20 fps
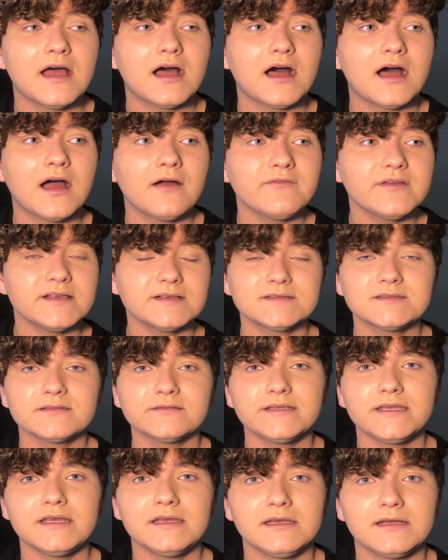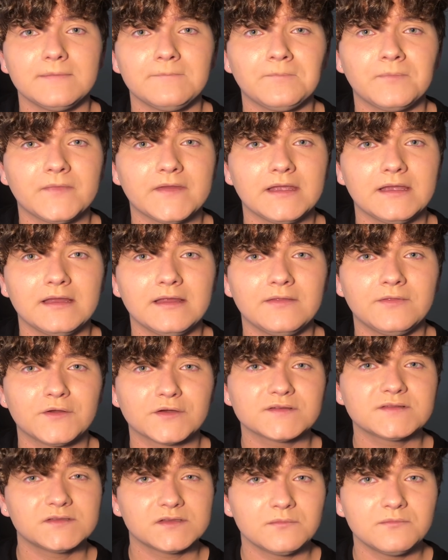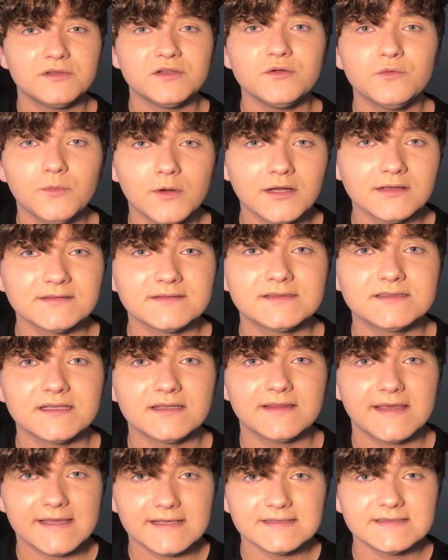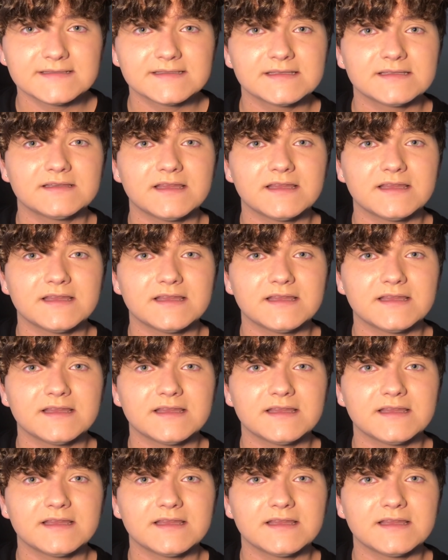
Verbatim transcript: Obviously, there's some nuance to this.